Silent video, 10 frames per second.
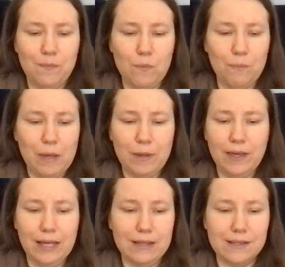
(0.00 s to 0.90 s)
Maybe
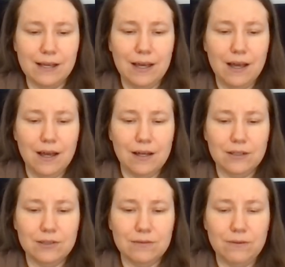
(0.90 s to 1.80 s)
it's
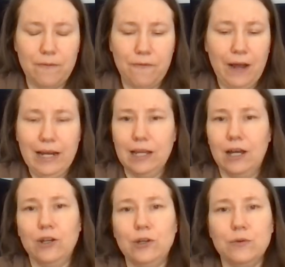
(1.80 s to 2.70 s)
finding a
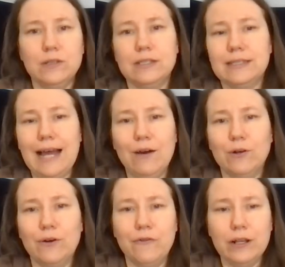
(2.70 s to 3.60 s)
new town
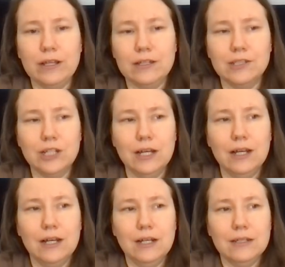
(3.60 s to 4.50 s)
or village
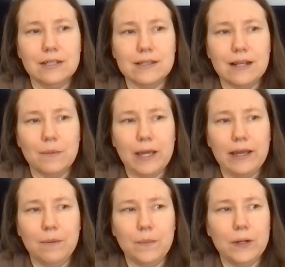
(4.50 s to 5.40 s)
to set up
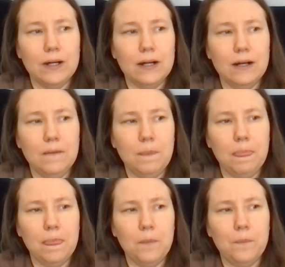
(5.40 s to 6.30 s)
camp,
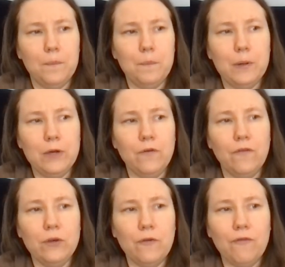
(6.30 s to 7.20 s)
but
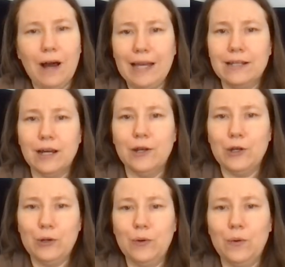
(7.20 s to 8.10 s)
you'll find a
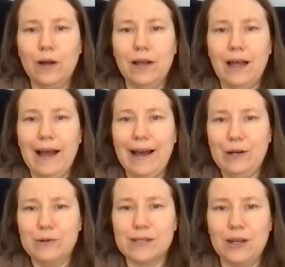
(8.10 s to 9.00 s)
new
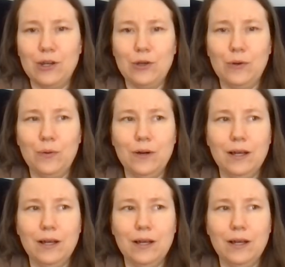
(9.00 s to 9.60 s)
house, a new